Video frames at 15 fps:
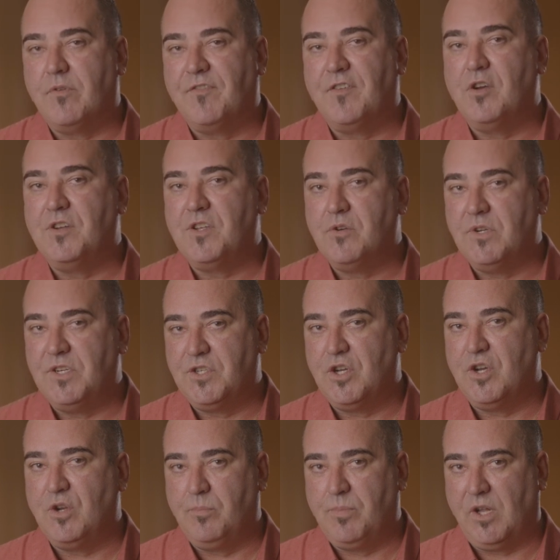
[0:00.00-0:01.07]
refer to your
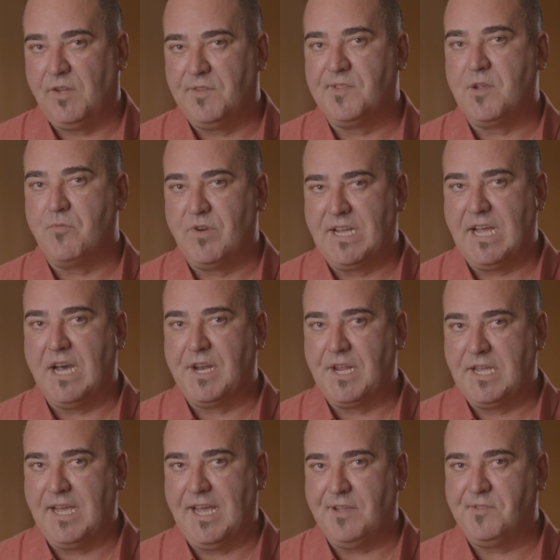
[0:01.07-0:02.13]
internal policy
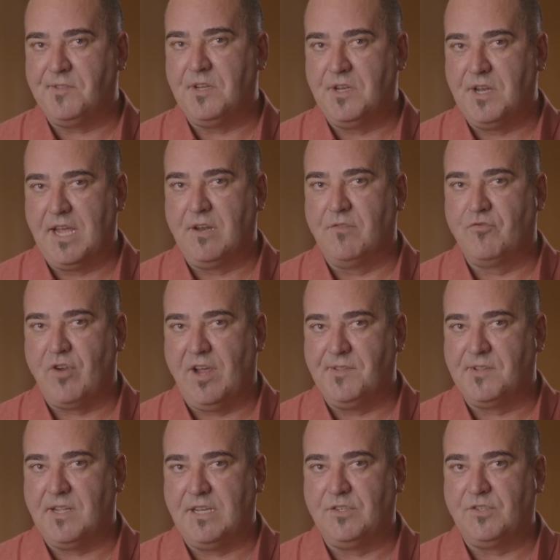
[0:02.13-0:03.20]
regarding guests in need of
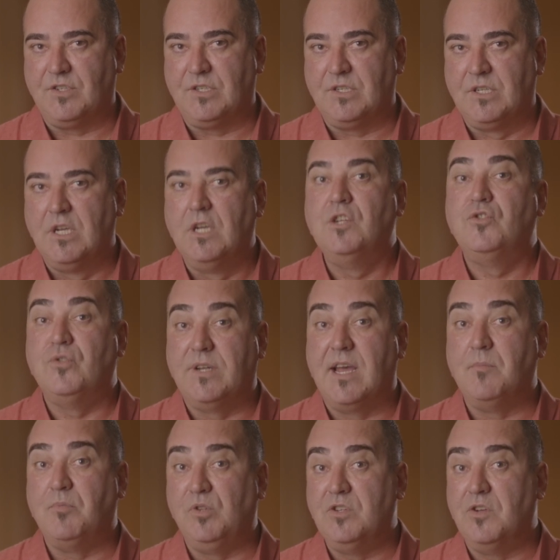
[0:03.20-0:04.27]
translation to
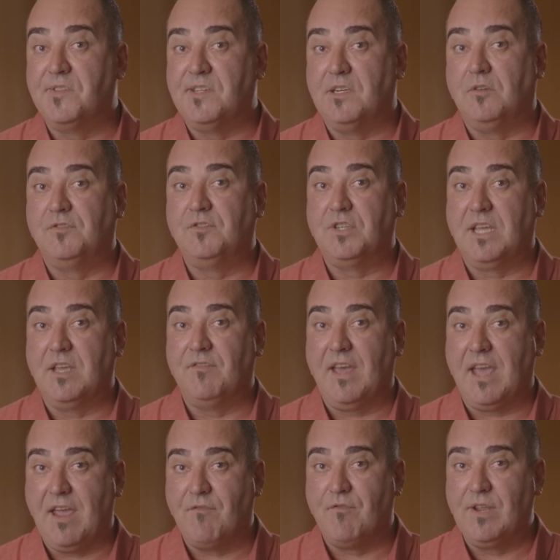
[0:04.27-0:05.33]
enable yourself to give
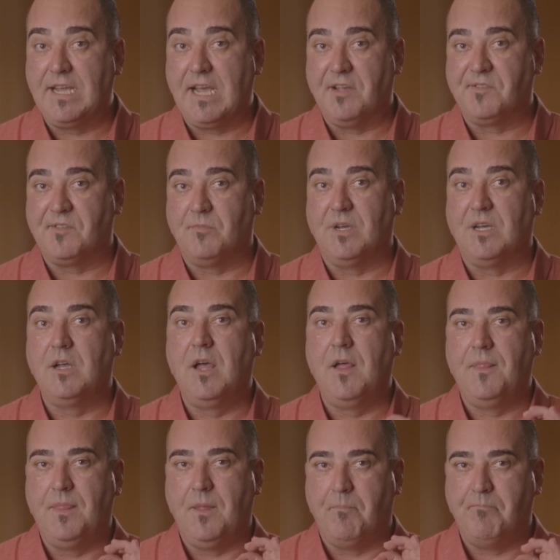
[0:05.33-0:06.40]
every customer
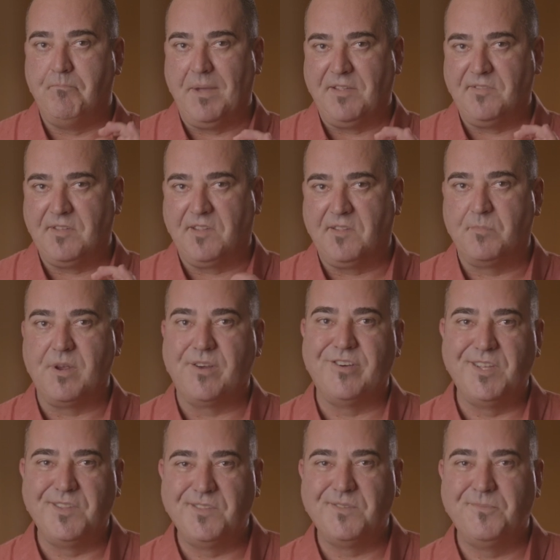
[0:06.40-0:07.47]
the best
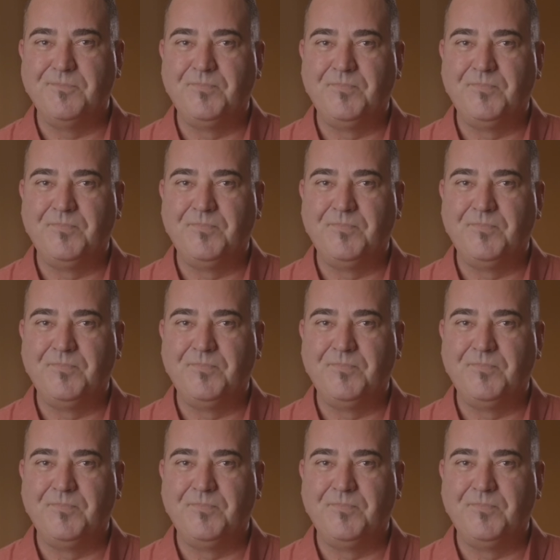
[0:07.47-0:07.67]
experience.